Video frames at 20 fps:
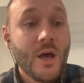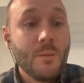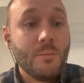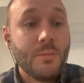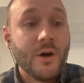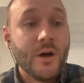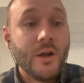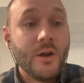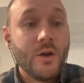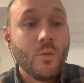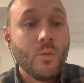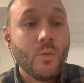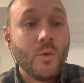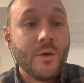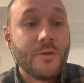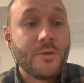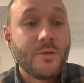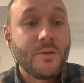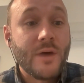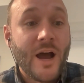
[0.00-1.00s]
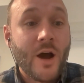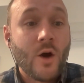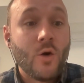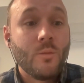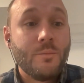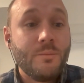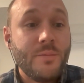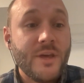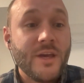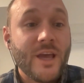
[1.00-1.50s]
but without
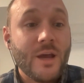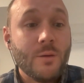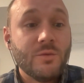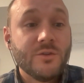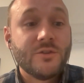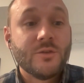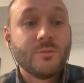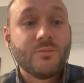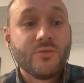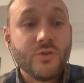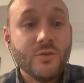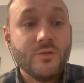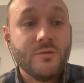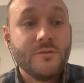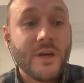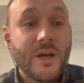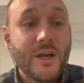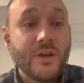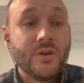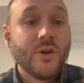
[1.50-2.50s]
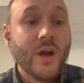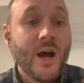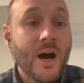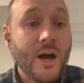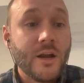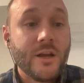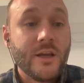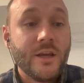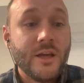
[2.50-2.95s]
being able to prove that you're not,